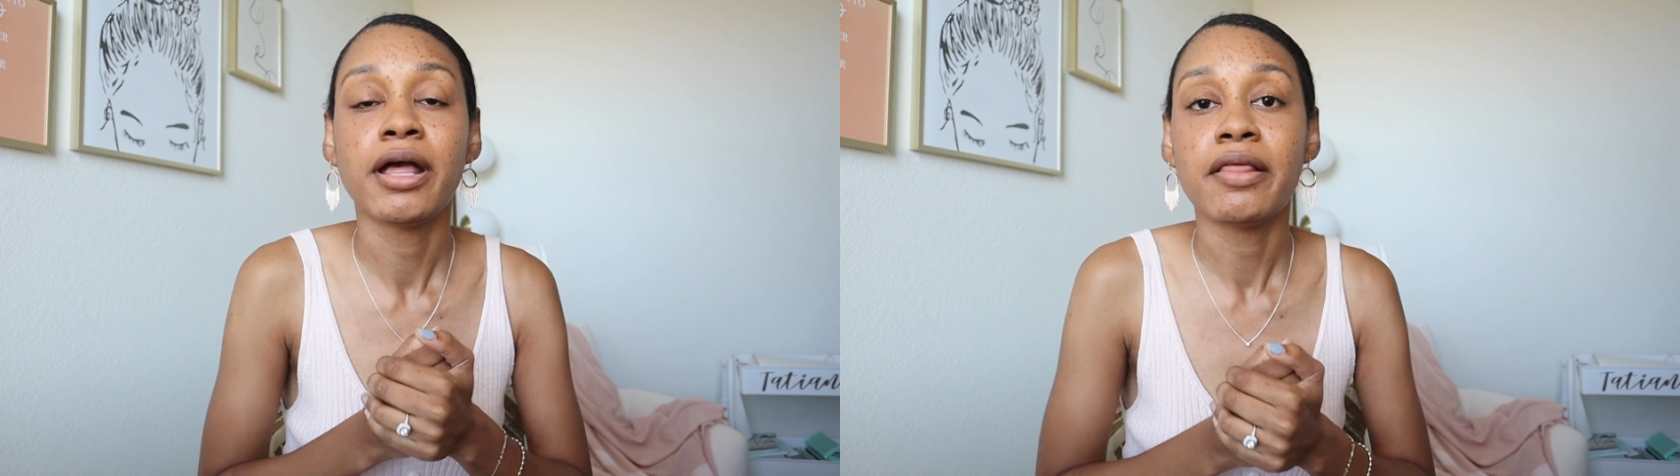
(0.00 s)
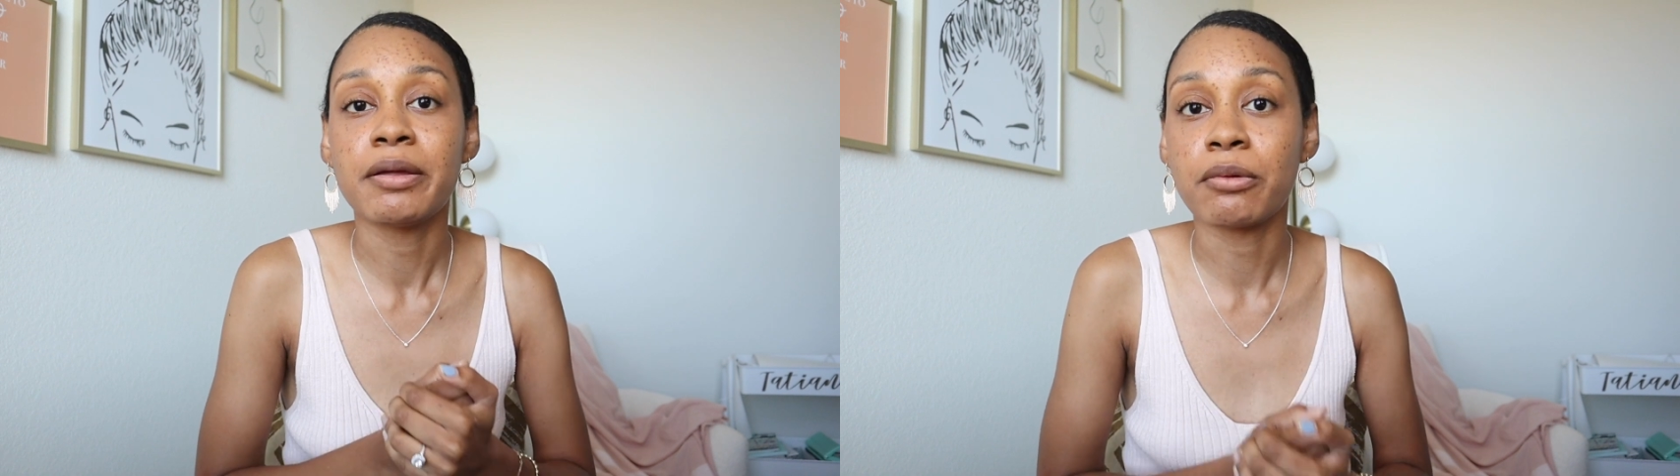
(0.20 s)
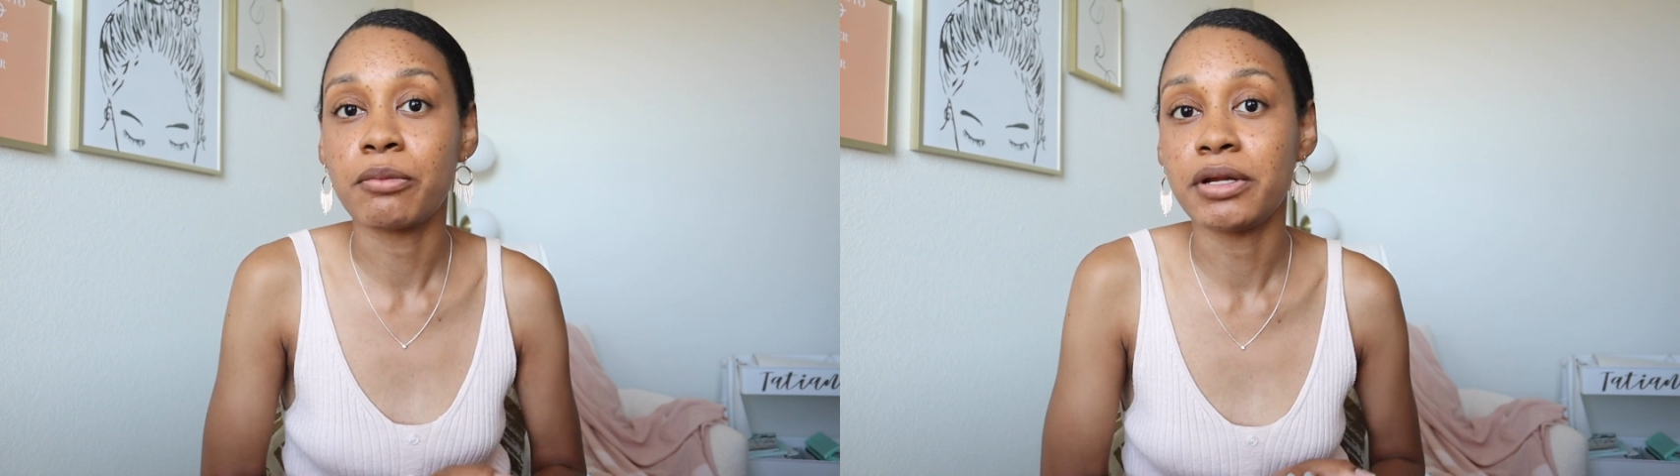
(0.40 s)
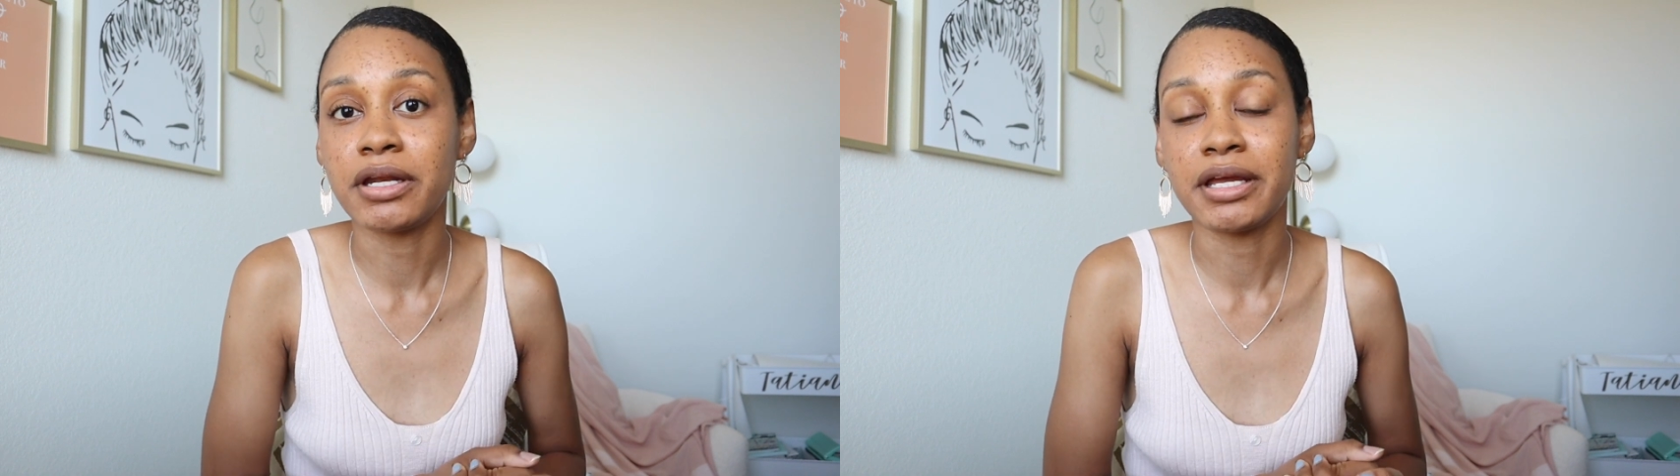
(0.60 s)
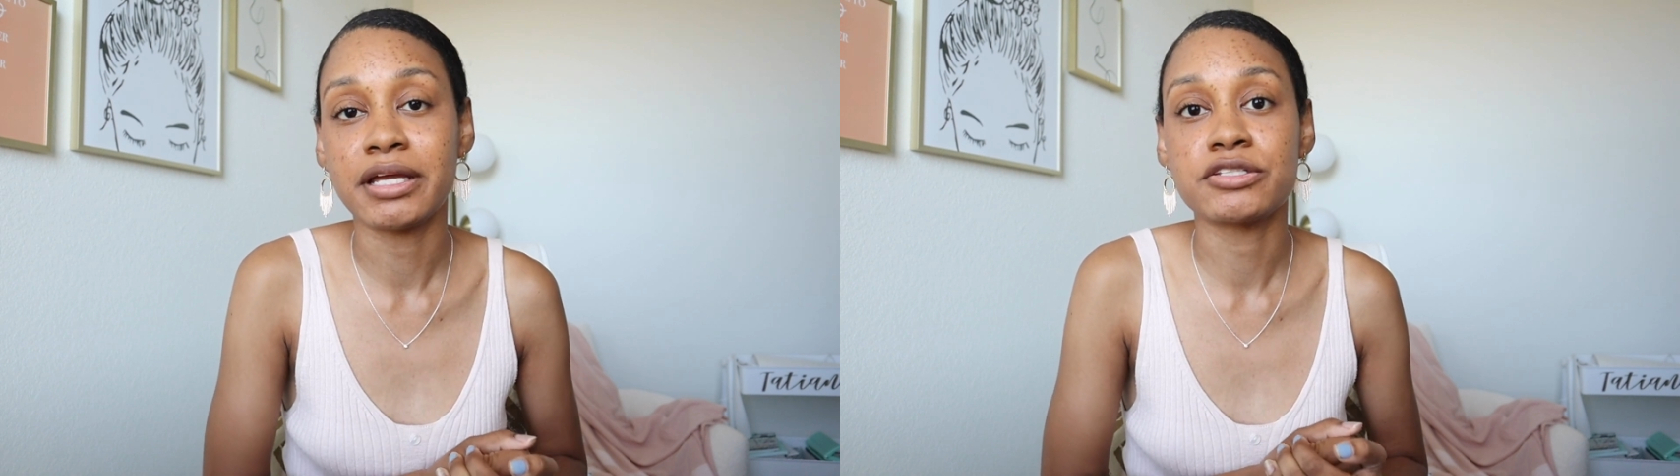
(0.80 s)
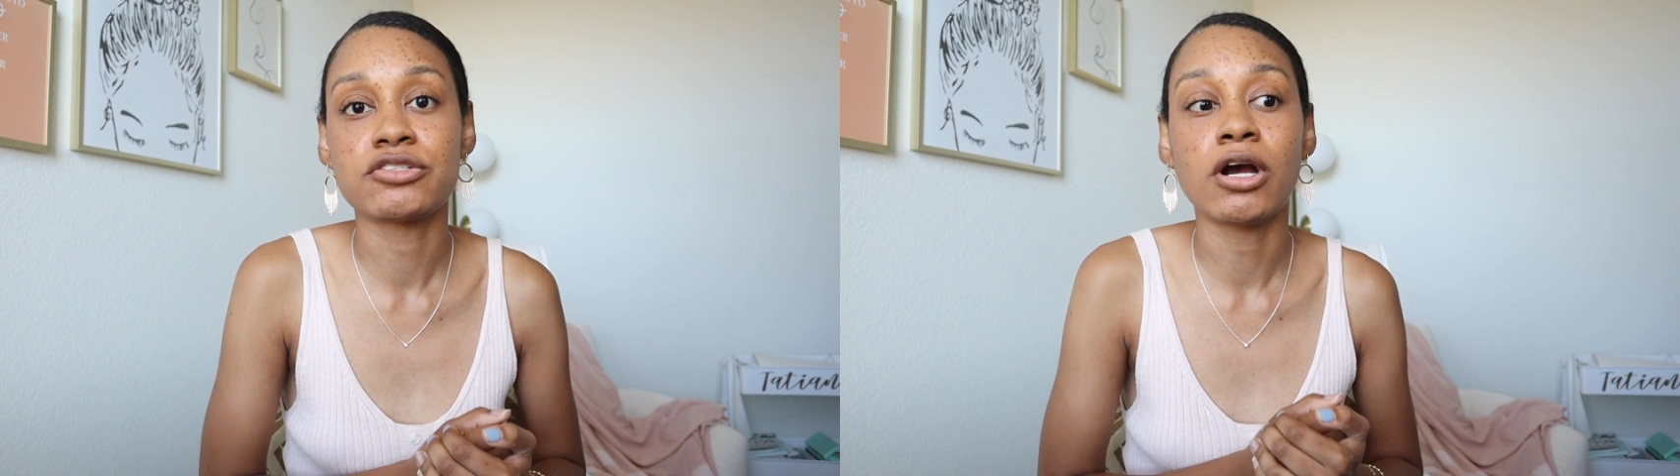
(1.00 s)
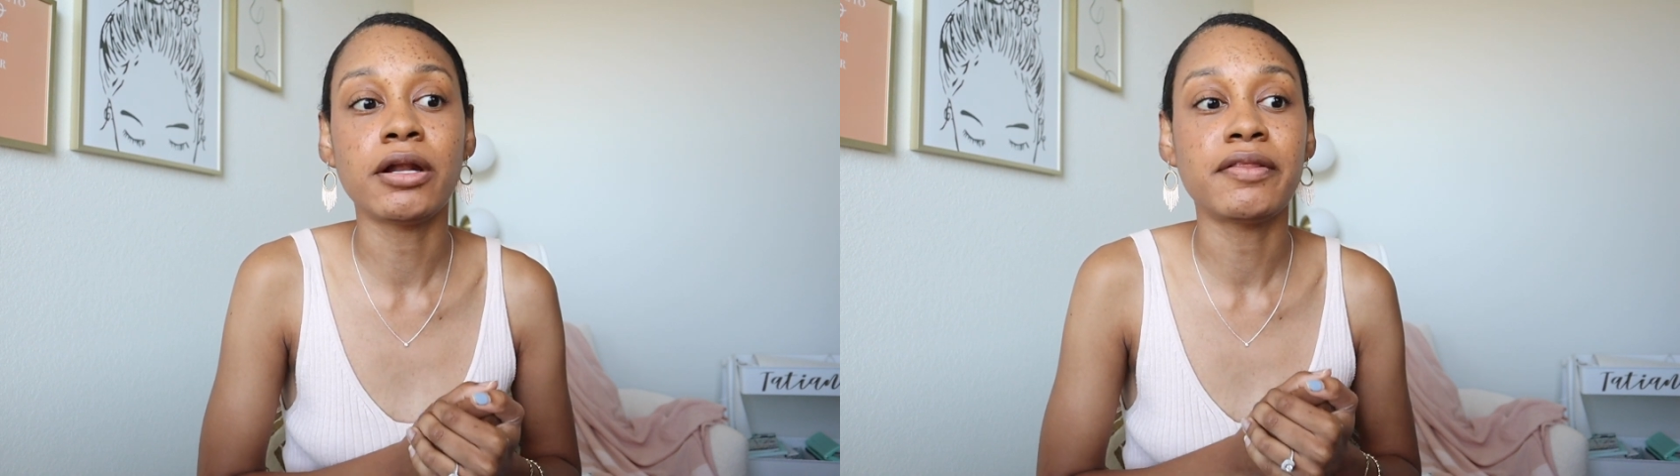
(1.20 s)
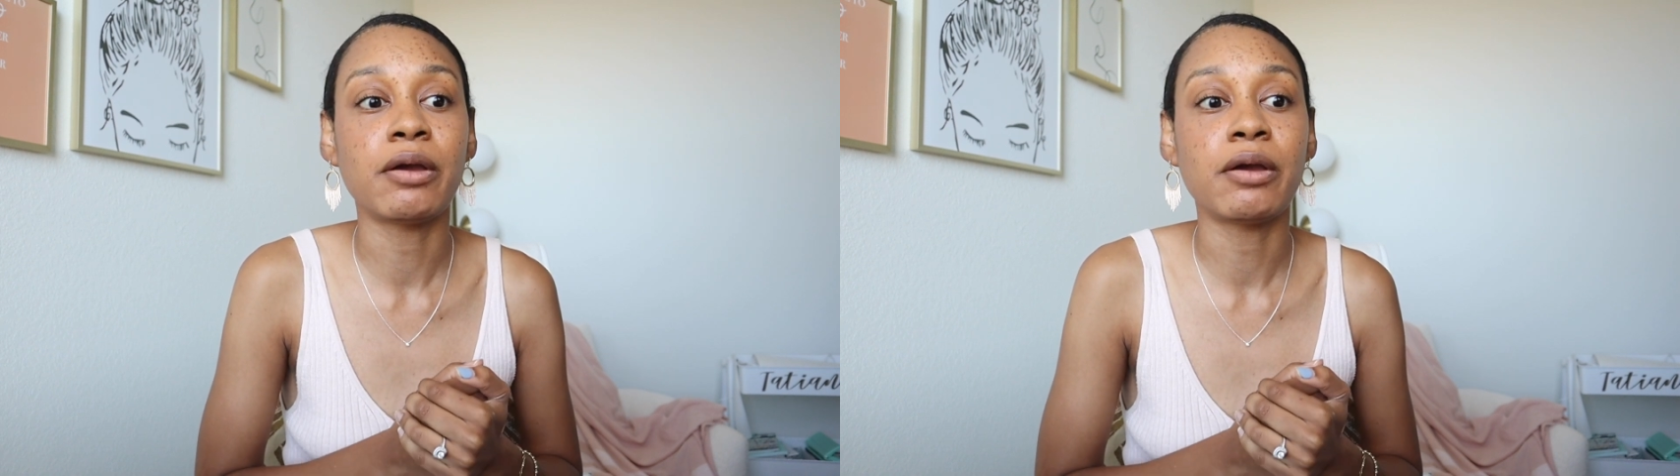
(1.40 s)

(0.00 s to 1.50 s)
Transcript: They were wanting to get started.